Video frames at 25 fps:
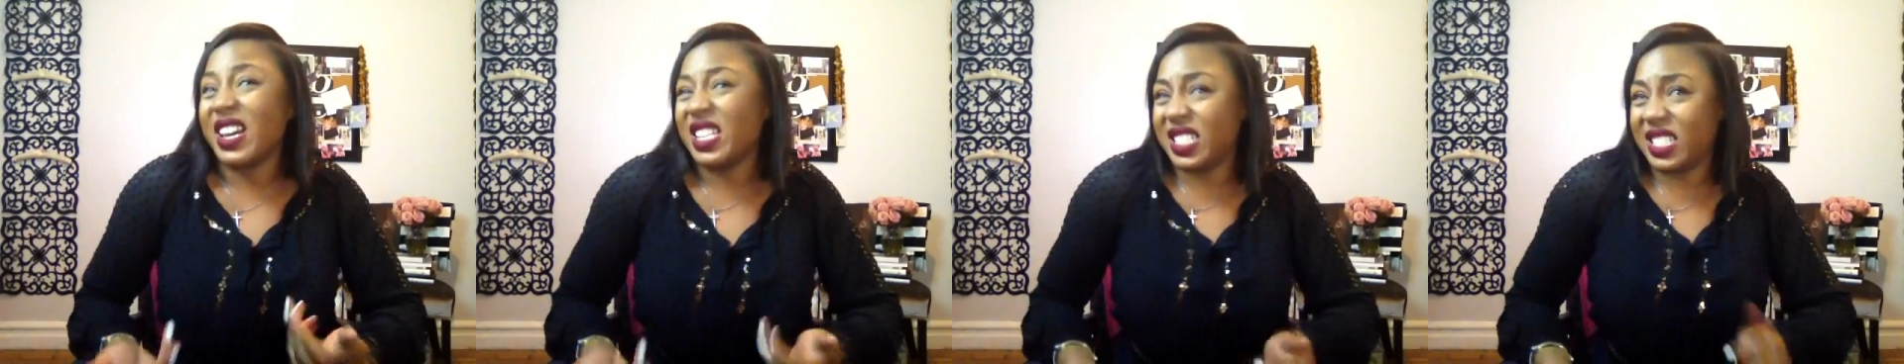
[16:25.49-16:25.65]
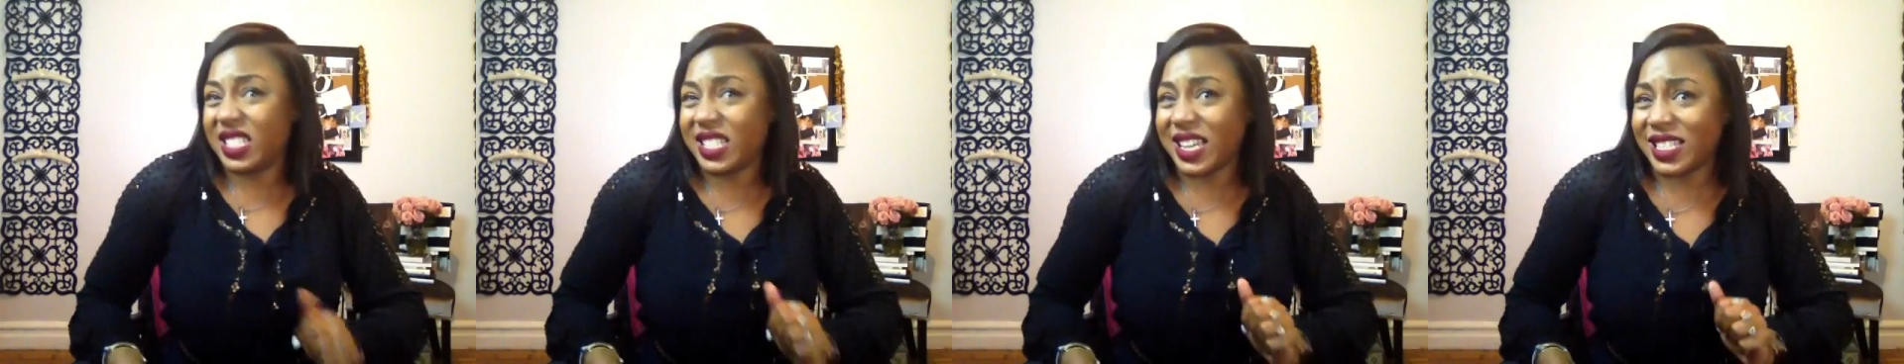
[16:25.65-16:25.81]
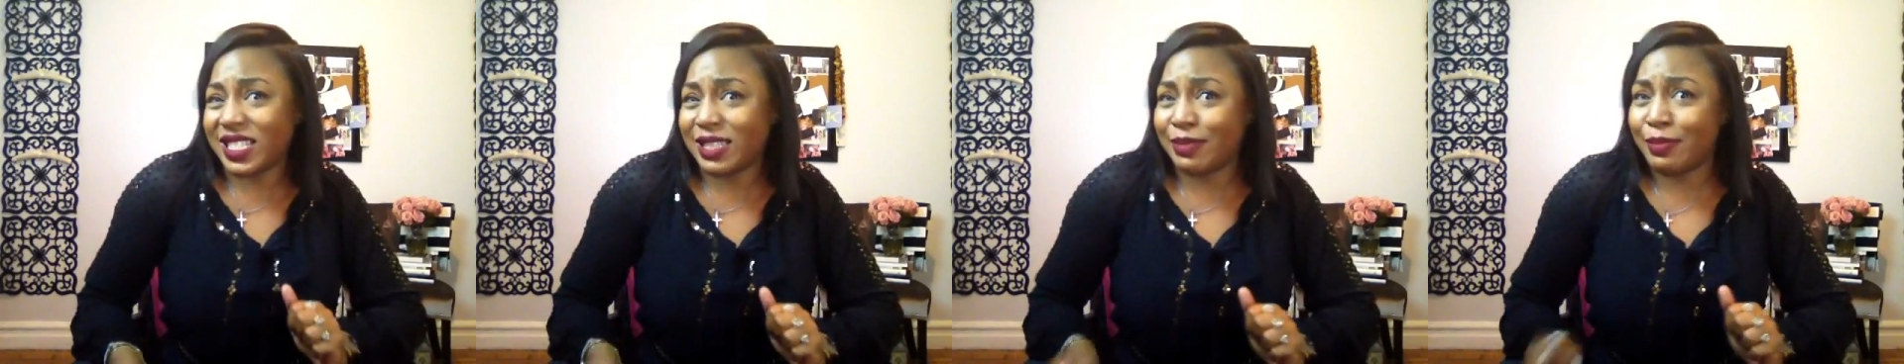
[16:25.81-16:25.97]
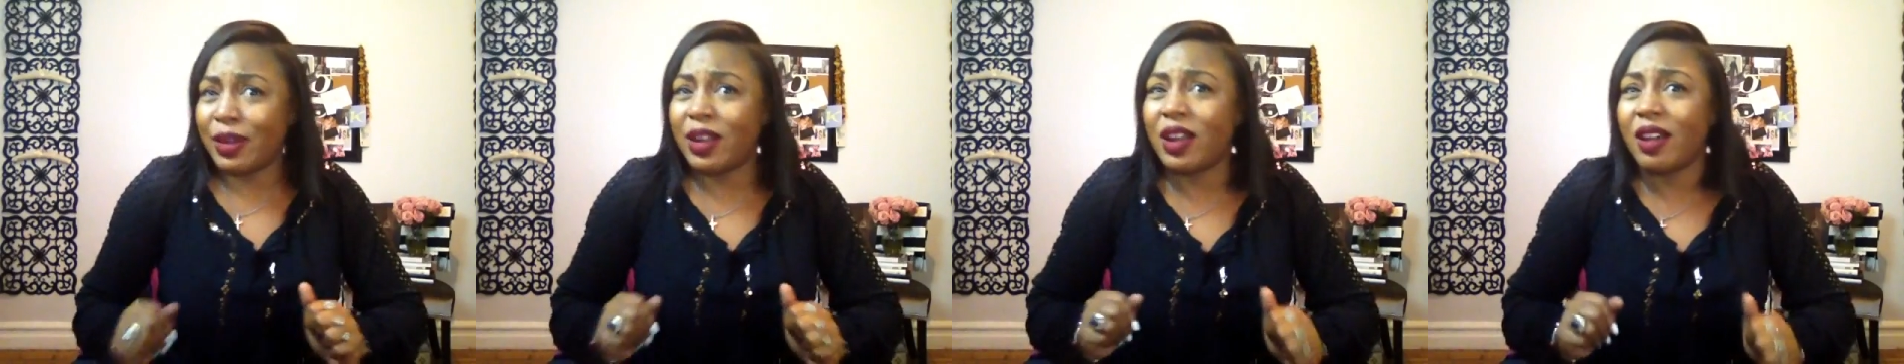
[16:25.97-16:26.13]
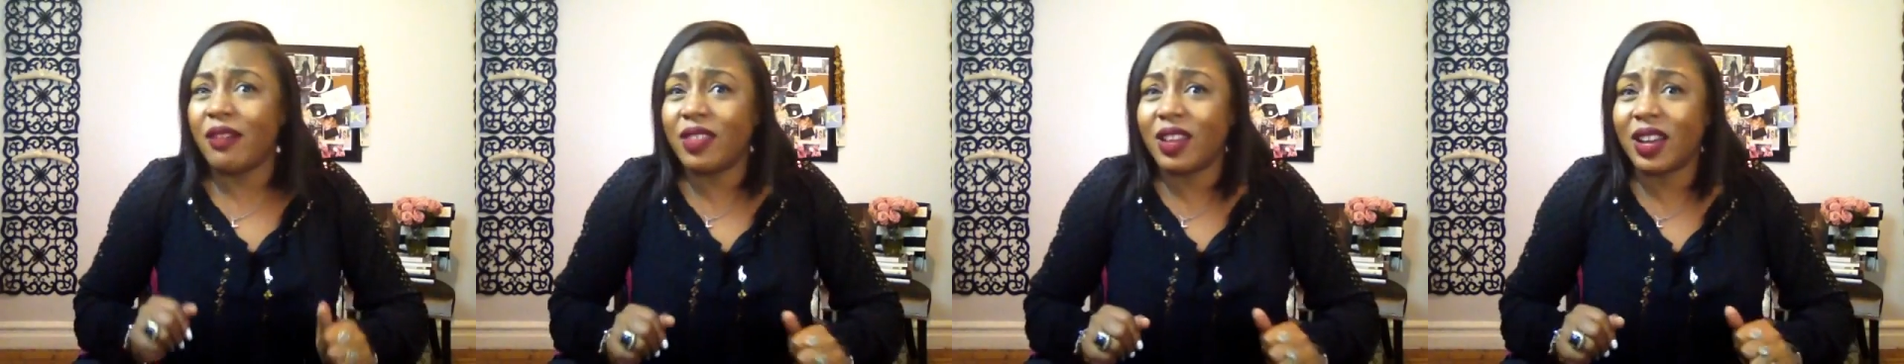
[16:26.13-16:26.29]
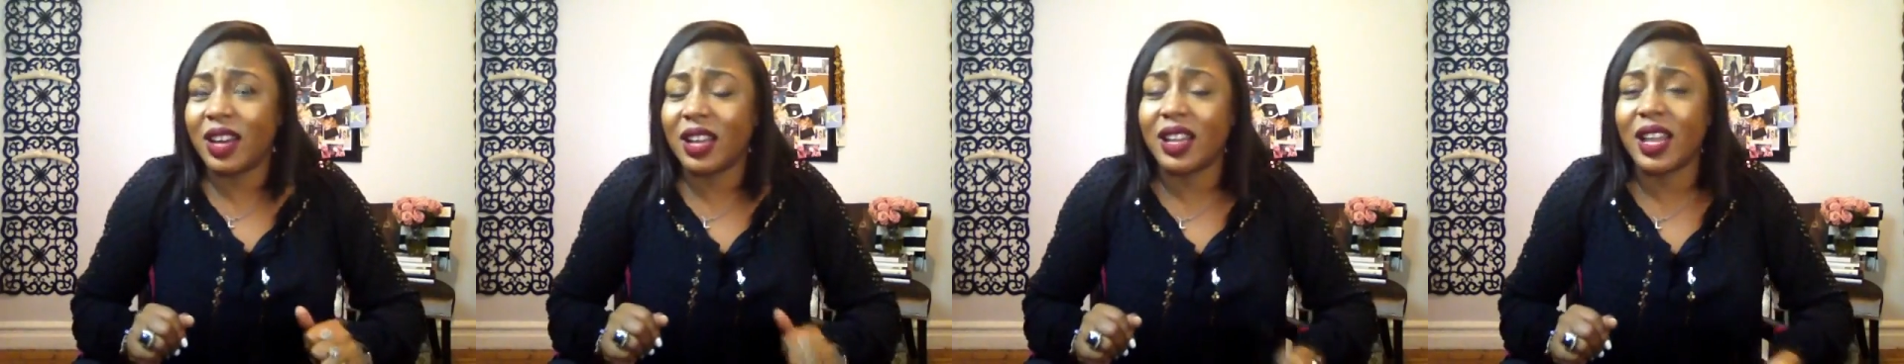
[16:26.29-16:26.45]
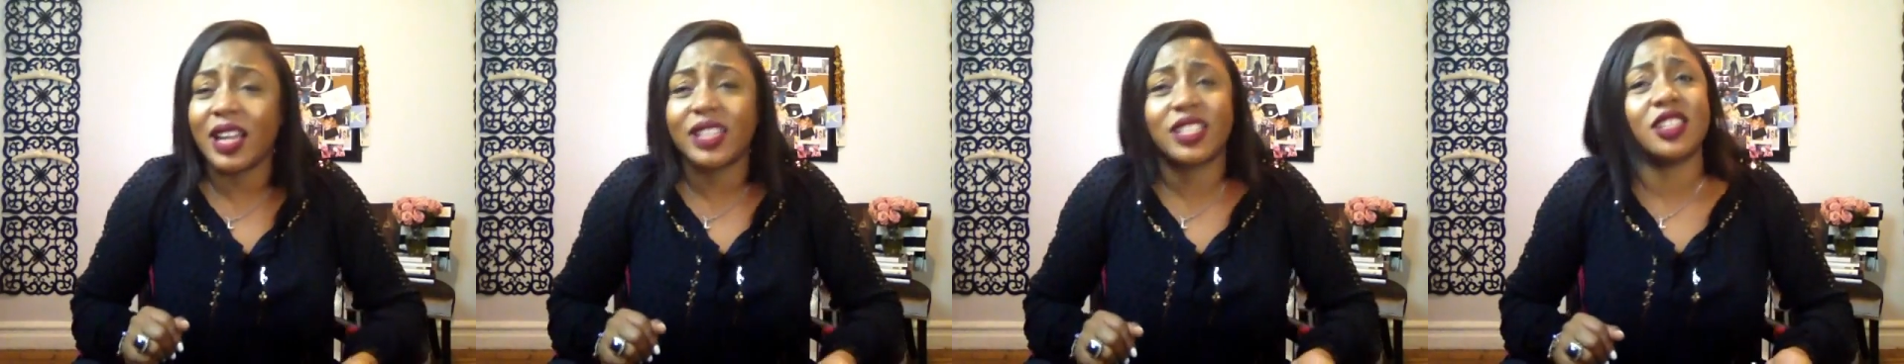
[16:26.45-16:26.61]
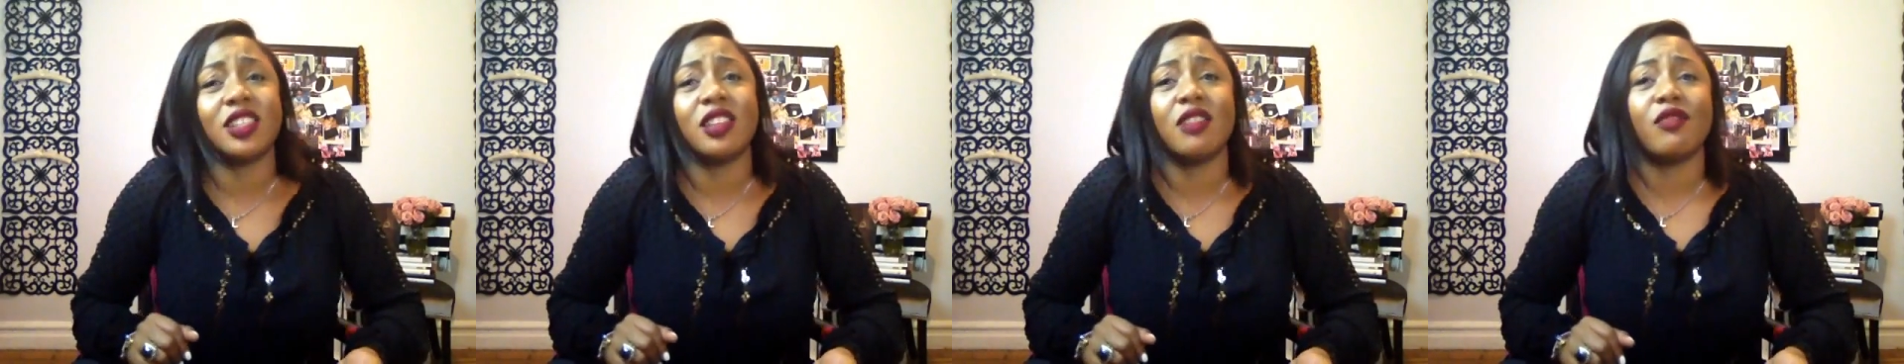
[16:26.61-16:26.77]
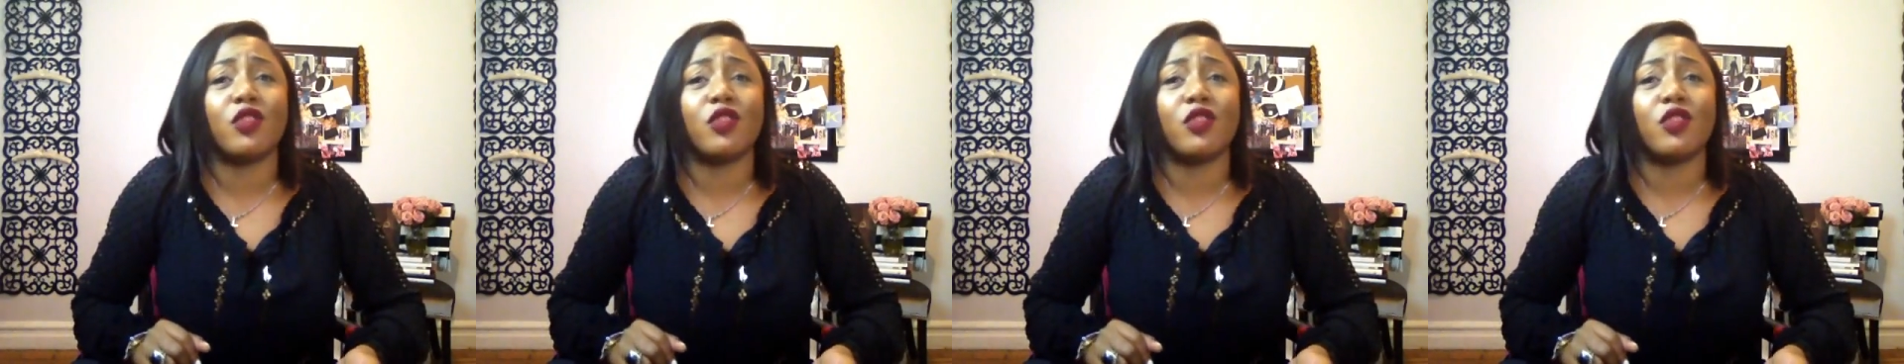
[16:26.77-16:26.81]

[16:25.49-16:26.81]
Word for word: assessment of the collection,